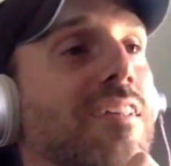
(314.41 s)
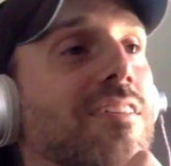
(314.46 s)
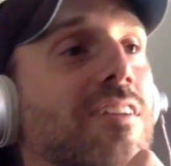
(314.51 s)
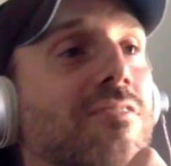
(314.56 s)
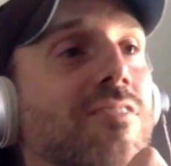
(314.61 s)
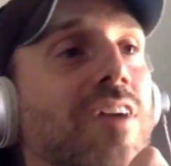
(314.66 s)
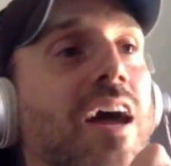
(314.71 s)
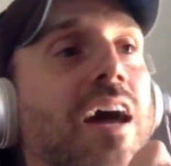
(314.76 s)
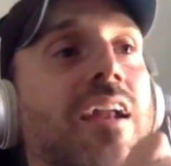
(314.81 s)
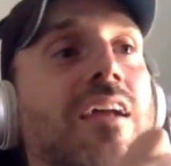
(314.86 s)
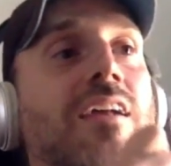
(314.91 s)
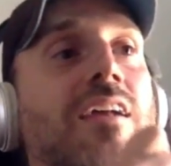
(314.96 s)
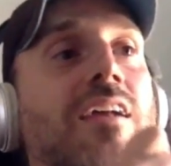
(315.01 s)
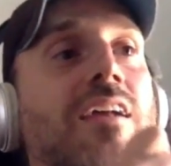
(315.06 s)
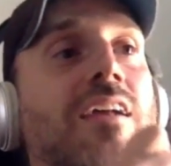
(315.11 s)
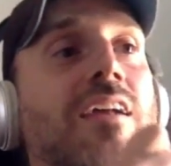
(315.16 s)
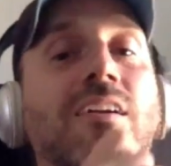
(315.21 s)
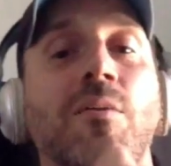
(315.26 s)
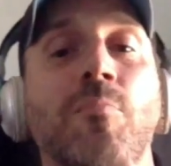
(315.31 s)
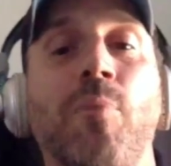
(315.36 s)
I still got
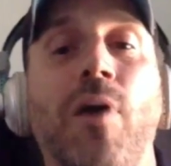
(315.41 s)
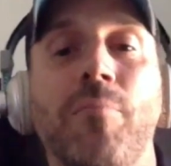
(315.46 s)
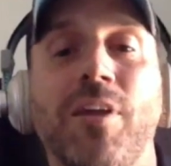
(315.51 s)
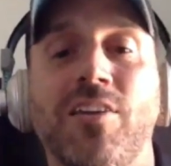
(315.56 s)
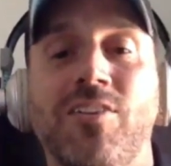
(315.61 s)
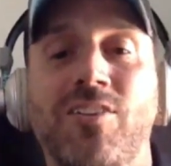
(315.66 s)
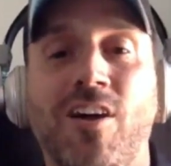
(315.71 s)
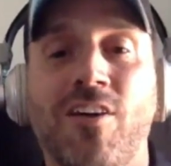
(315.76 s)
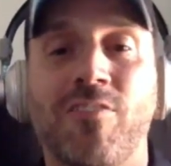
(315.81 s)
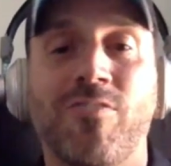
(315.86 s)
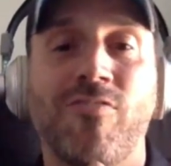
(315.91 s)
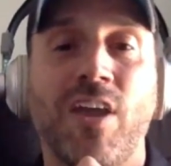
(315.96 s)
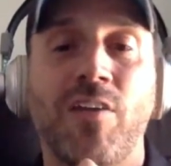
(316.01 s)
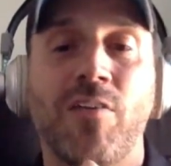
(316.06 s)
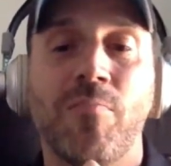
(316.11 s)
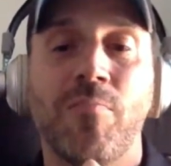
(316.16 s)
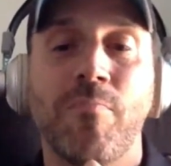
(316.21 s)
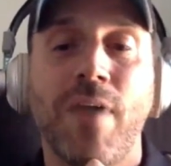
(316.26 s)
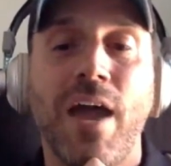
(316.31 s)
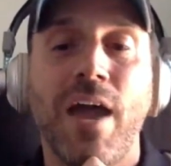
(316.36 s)
it. He bought me a Darth
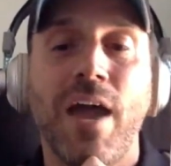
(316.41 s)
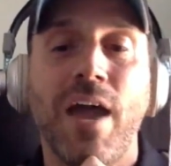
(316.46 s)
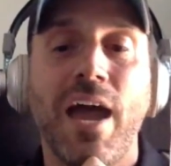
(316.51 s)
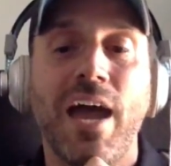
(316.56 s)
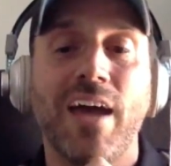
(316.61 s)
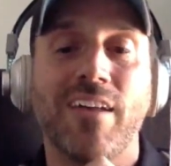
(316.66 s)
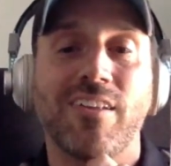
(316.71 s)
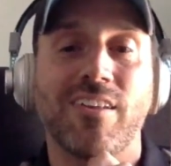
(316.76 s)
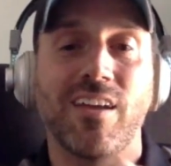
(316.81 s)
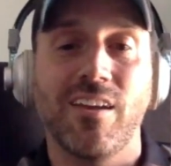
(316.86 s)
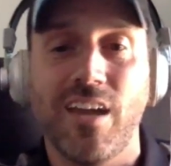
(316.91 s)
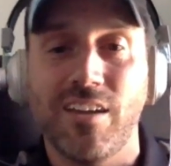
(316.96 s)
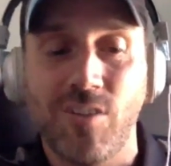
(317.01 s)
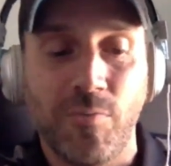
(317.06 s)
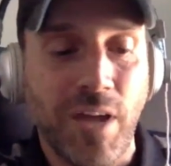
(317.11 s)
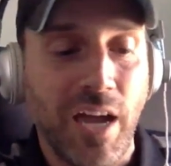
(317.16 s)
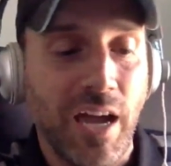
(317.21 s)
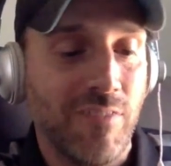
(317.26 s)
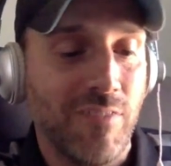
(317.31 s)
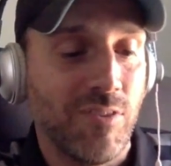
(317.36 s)
Vader mask and,
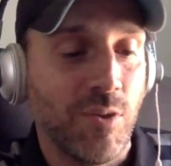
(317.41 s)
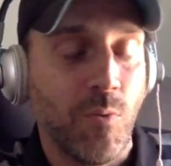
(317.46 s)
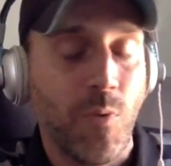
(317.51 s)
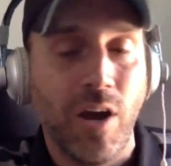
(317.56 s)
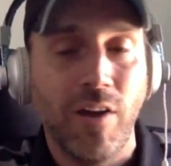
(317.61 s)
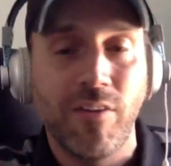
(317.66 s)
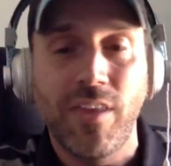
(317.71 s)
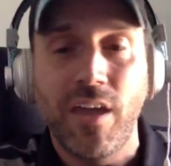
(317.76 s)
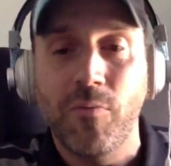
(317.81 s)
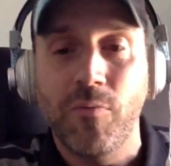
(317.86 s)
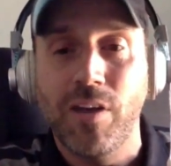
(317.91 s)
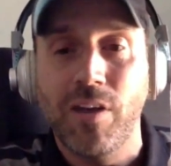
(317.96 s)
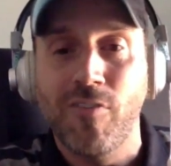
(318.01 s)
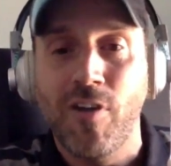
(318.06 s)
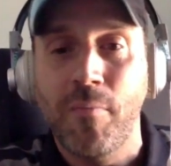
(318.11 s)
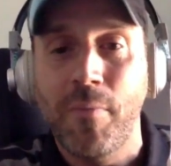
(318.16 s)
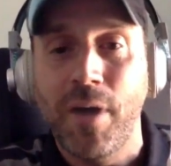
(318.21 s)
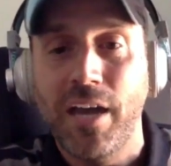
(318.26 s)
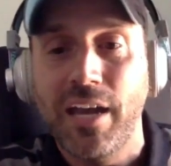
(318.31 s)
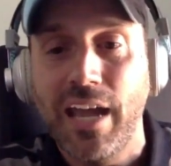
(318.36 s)
and told me I have to wear that
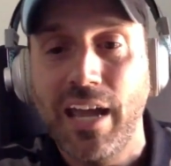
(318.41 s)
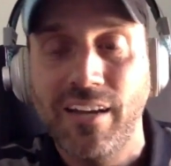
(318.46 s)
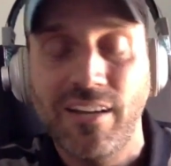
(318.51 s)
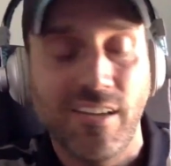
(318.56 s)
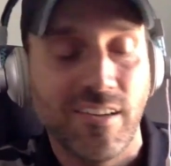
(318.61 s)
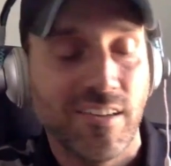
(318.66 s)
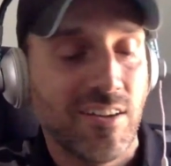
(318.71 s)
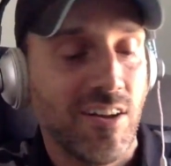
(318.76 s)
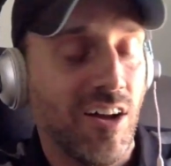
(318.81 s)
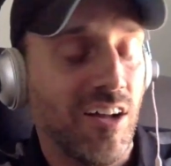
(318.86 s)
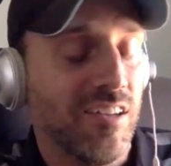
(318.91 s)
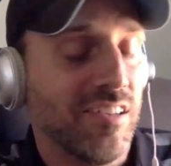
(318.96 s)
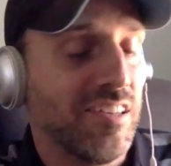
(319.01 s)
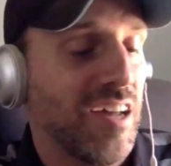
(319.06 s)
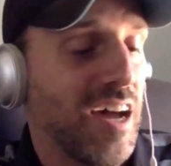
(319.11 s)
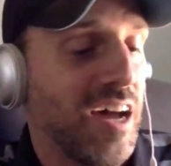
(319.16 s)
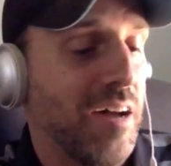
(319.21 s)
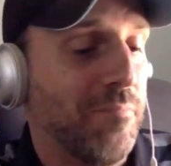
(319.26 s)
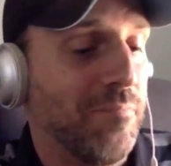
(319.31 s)
whenever I'm on analyst calls.